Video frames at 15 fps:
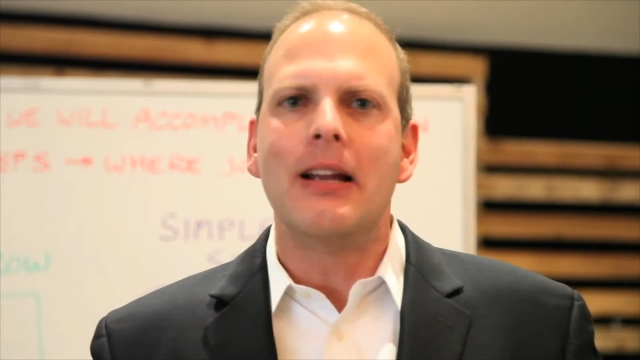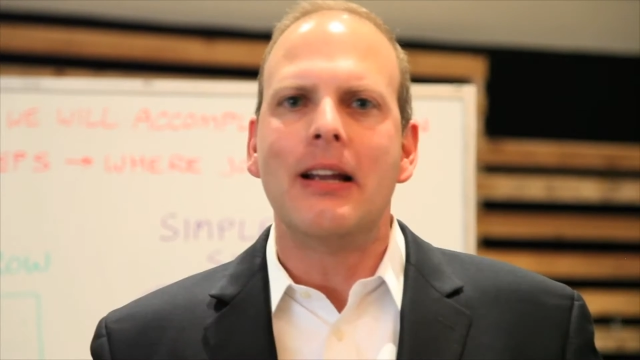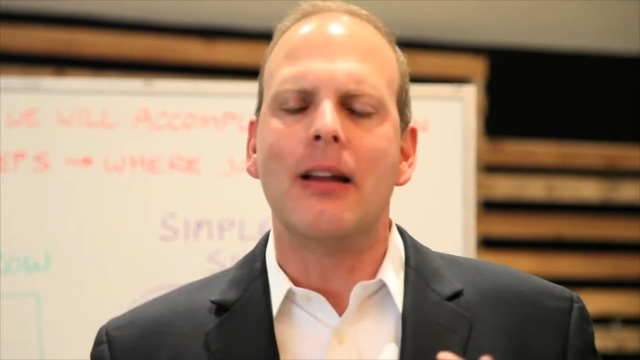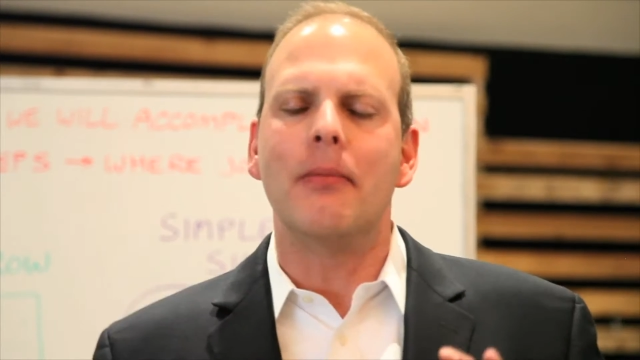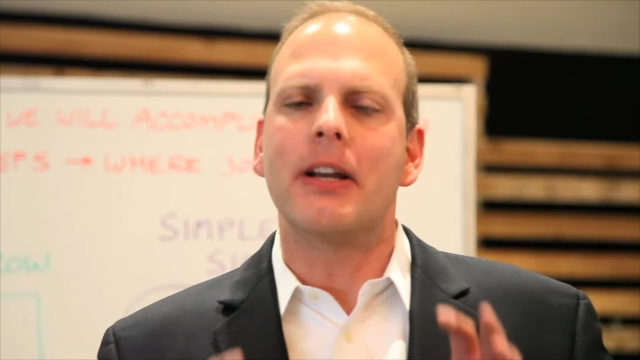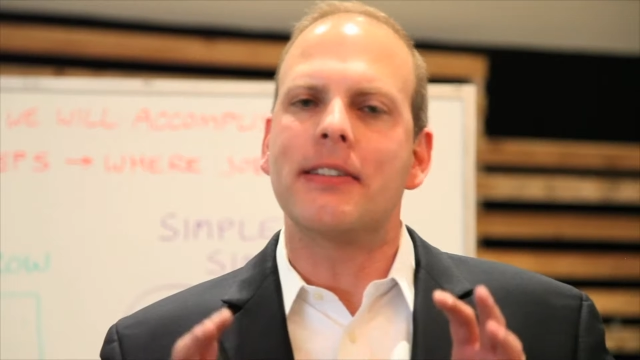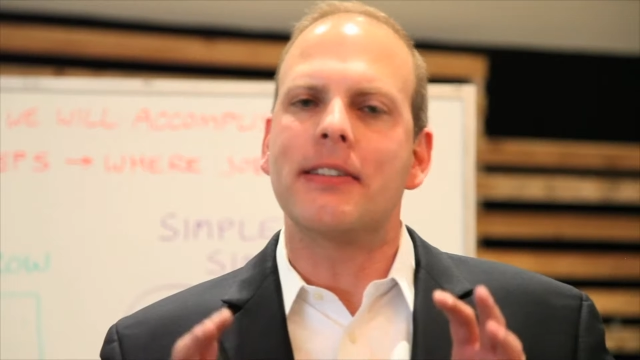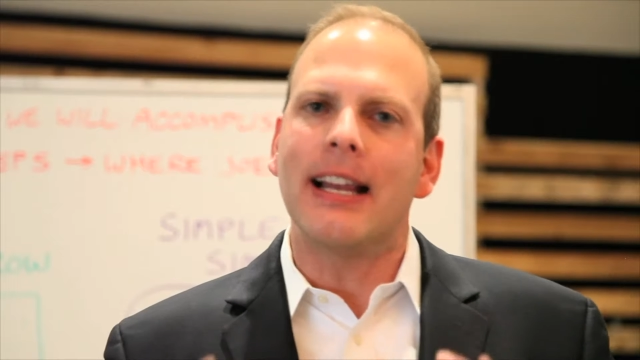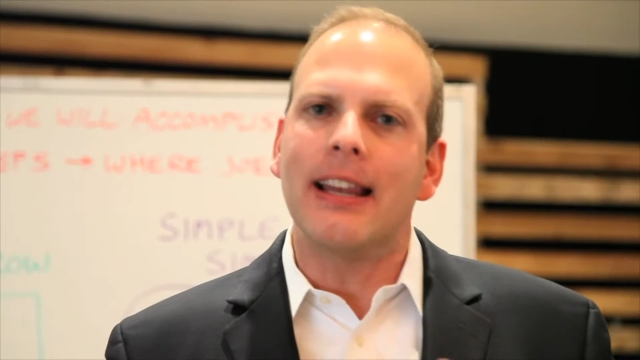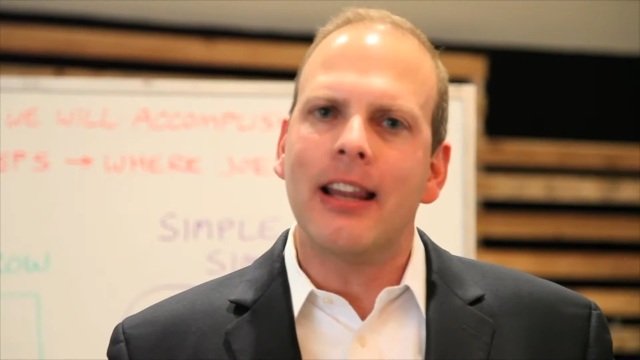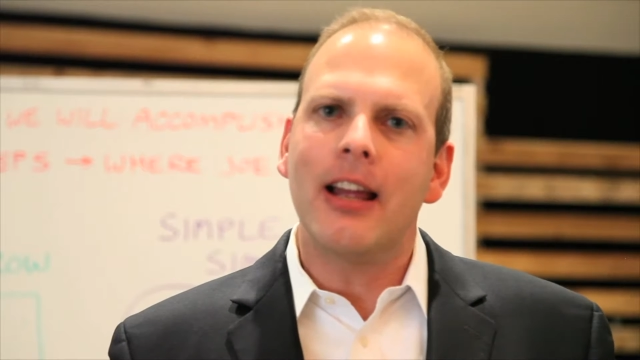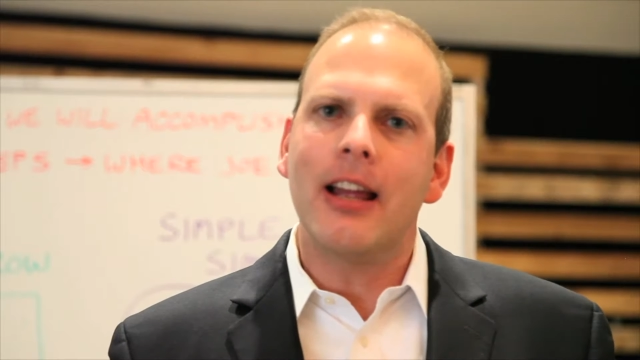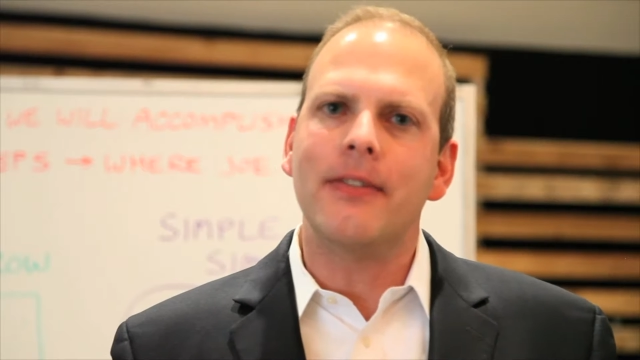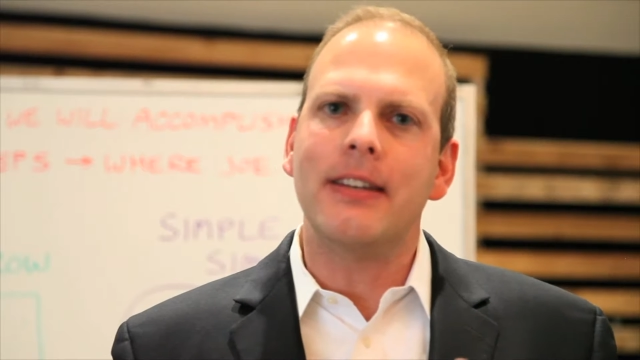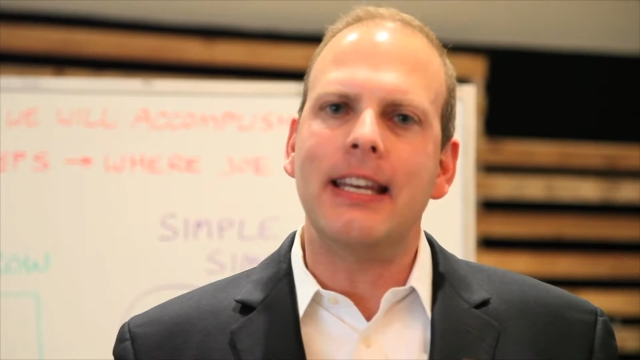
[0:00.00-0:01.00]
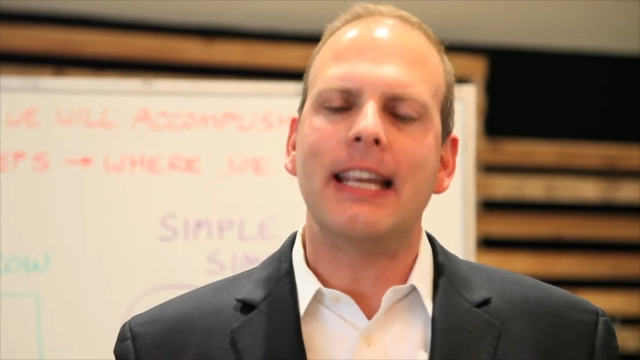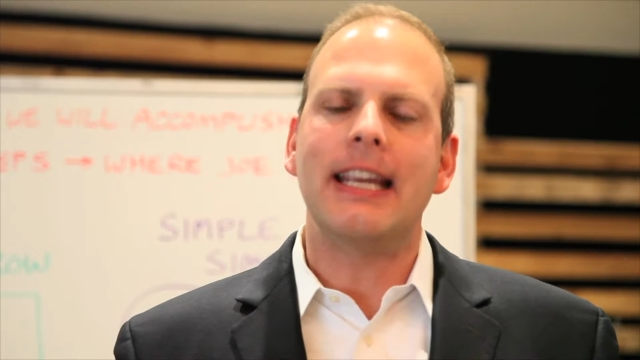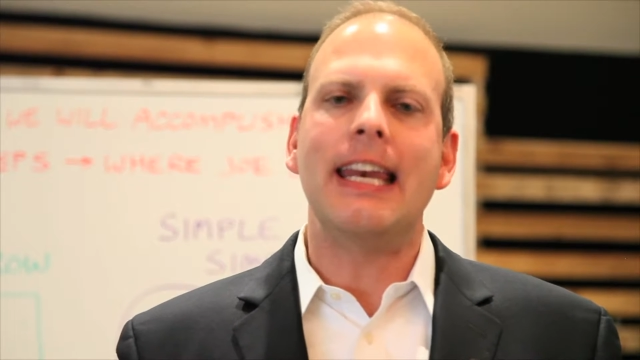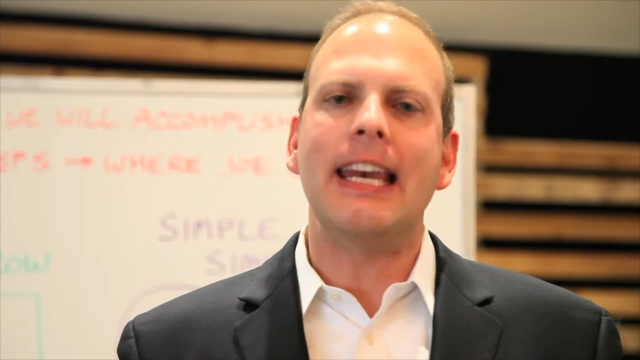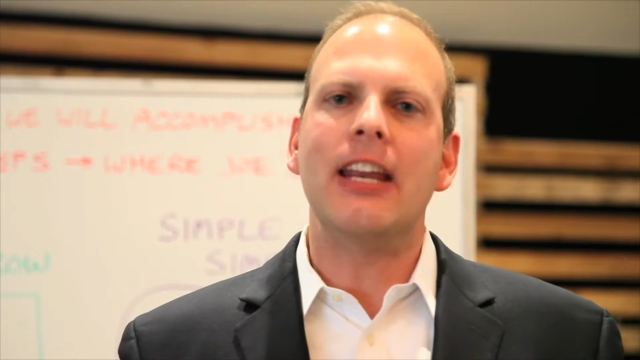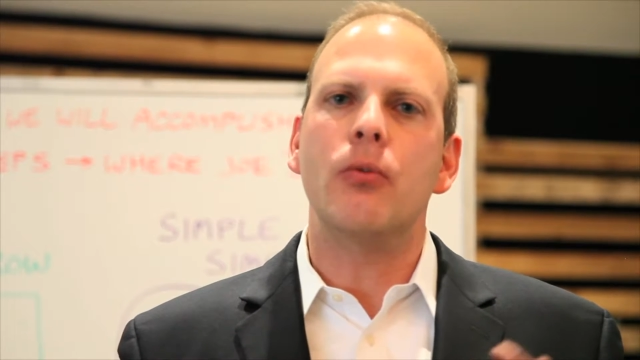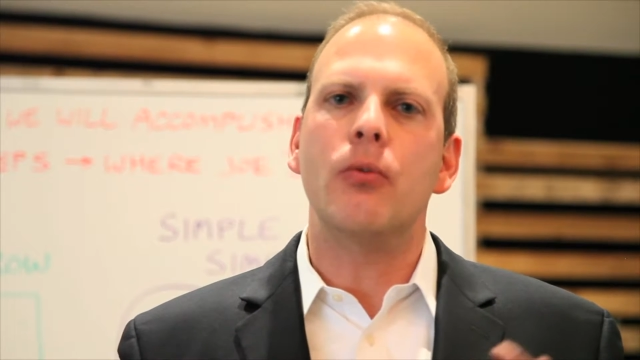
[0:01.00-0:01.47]
because I love
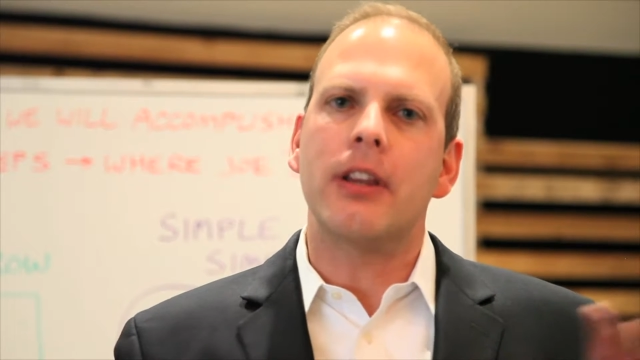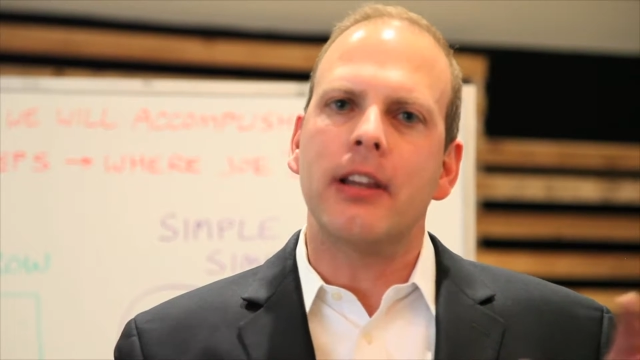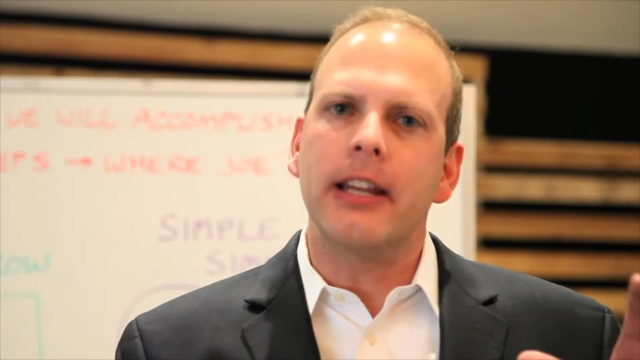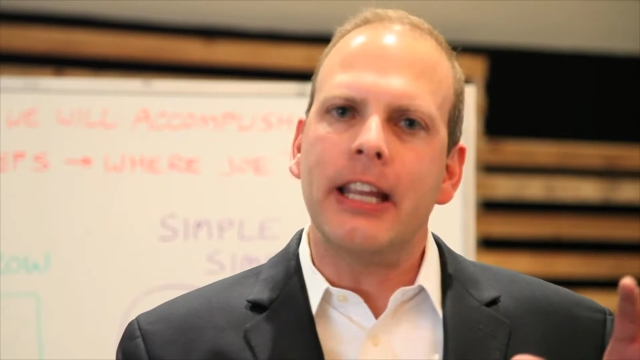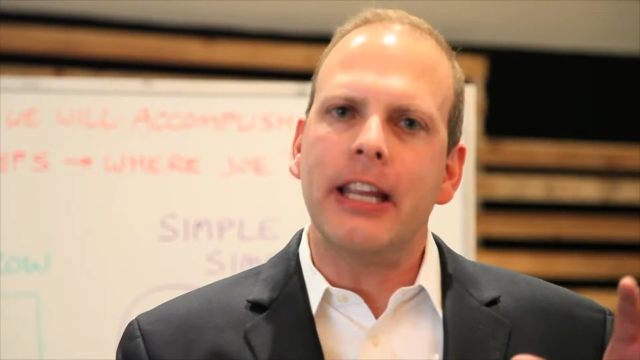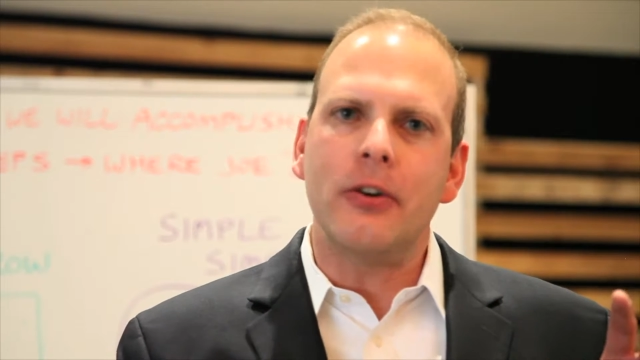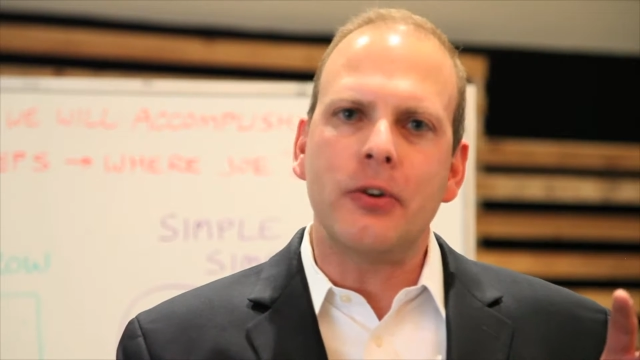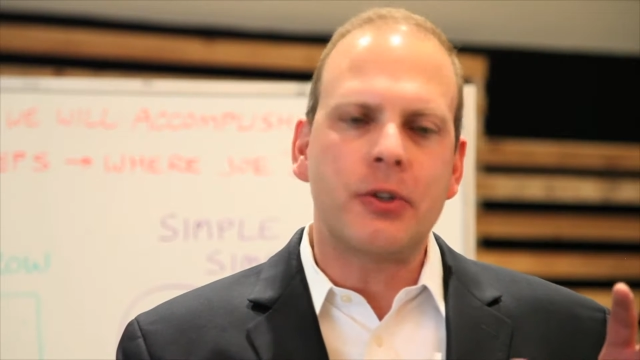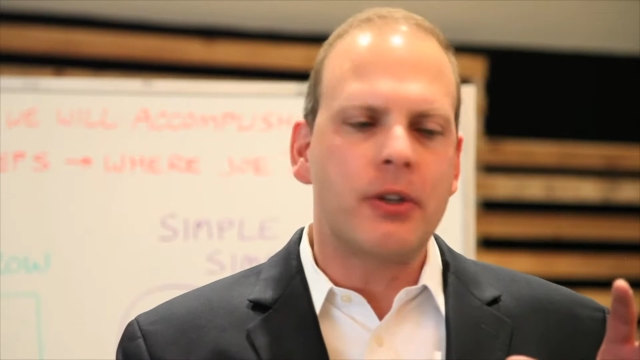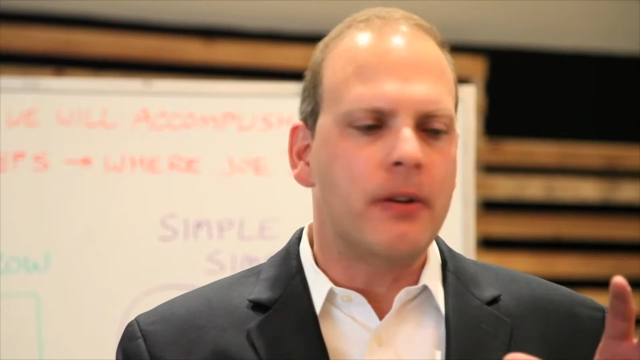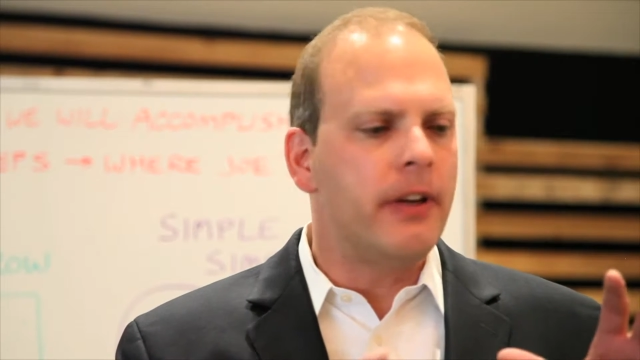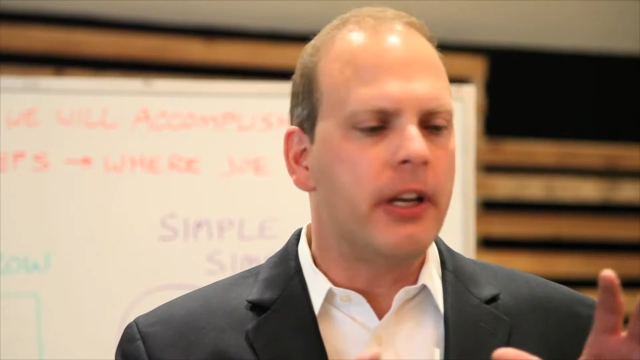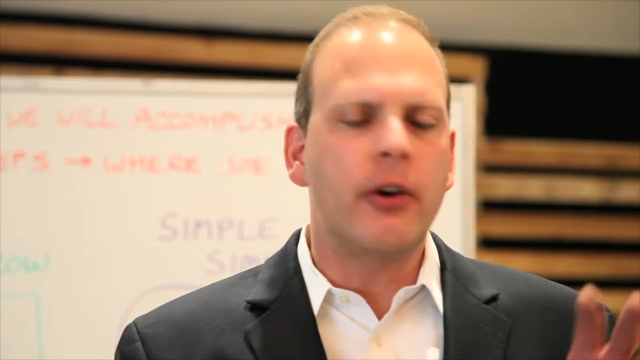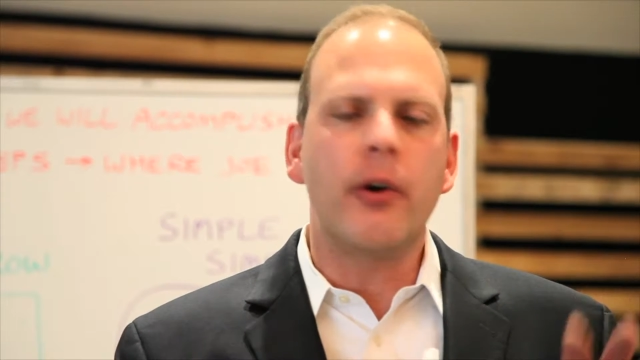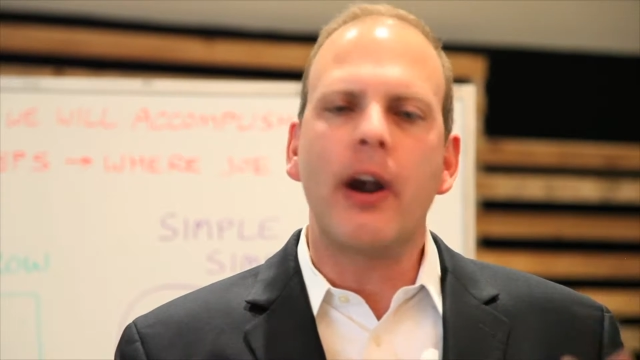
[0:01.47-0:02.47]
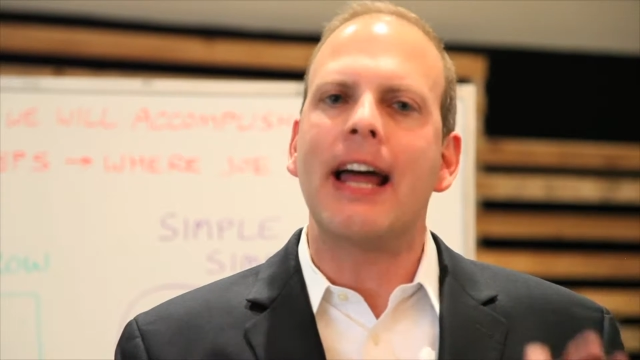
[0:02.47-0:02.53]
digging in with leaders to figure